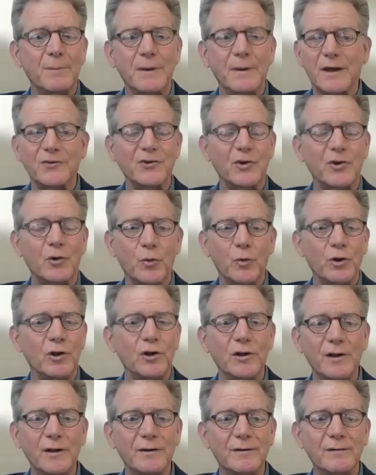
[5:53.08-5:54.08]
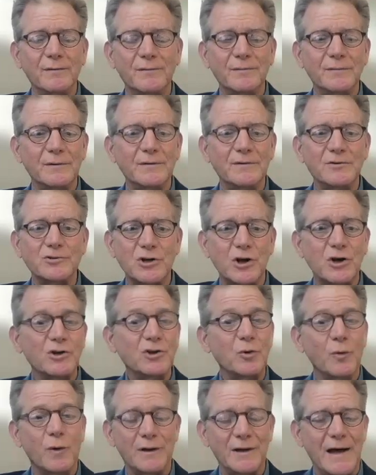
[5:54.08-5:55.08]
because it will show
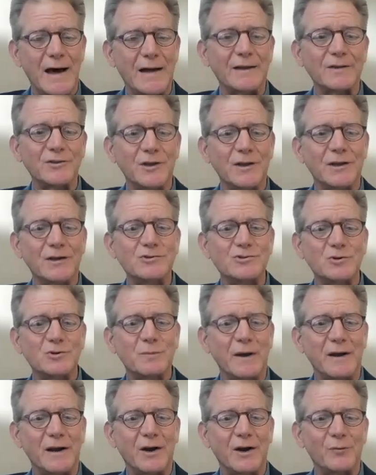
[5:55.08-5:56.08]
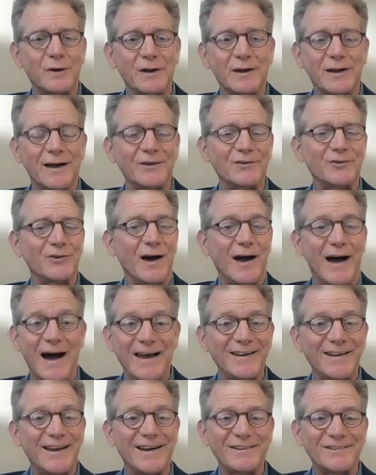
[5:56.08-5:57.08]
you a lot of things you may not realize.
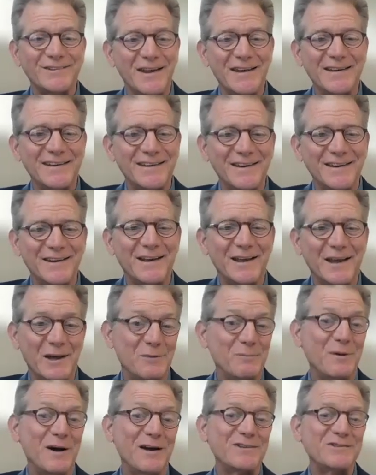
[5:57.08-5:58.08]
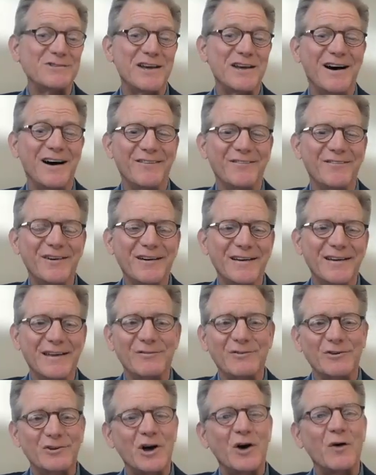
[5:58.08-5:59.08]
I like taking it again myself,
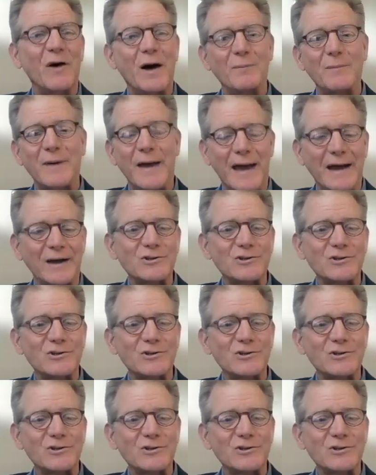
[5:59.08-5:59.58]
even though I'm